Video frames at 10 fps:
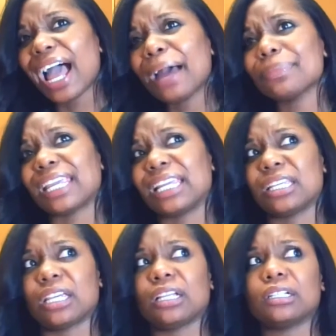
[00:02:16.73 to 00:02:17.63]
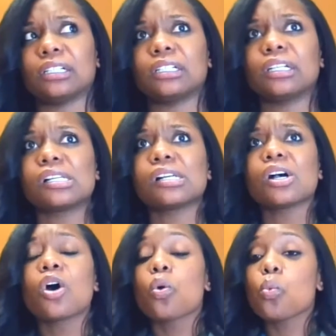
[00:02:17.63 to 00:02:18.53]
I'm thinking,
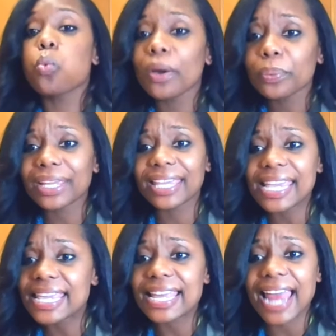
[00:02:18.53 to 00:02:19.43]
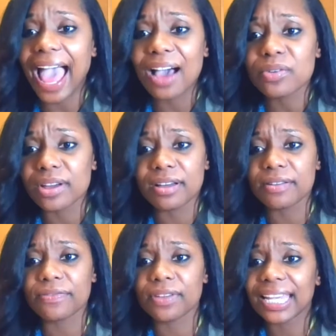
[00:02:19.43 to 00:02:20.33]
what would he get out
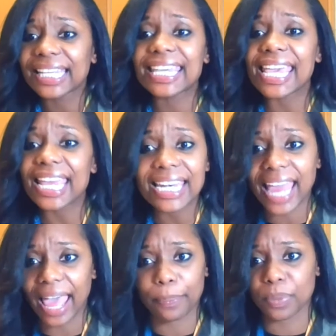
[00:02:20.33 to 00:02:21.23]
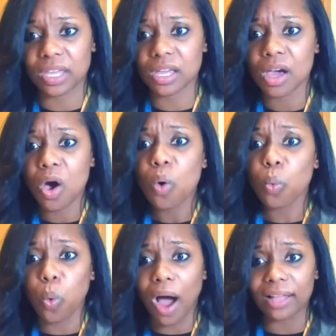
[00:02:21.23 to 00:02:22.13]
of kidnapping
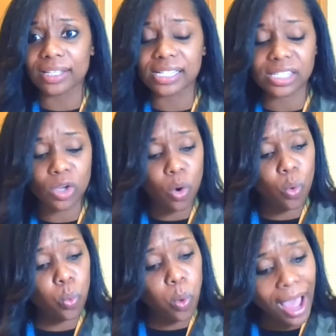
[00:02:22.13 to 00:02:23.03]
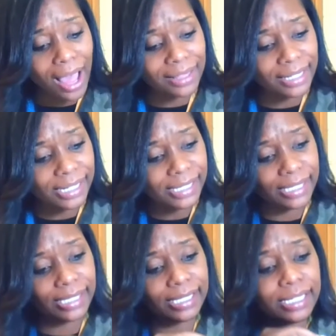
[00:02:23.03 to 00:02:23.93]
Wallace
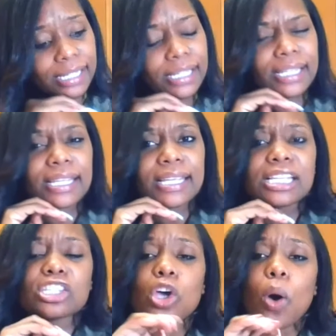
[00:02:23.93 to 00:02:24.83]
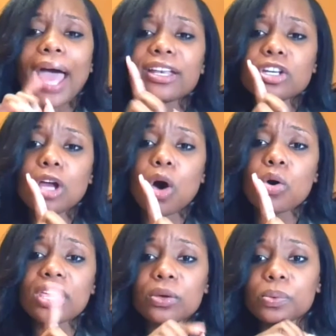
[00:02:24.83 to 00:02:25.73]
Wallace? So I know
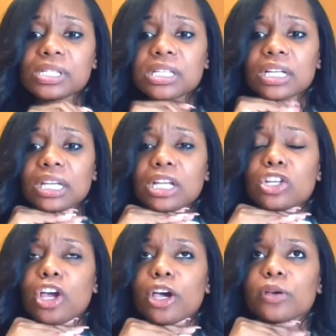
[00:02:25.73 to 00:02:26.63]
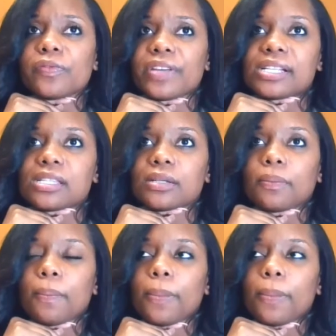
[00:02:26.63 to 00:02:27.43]
he was looking nervous.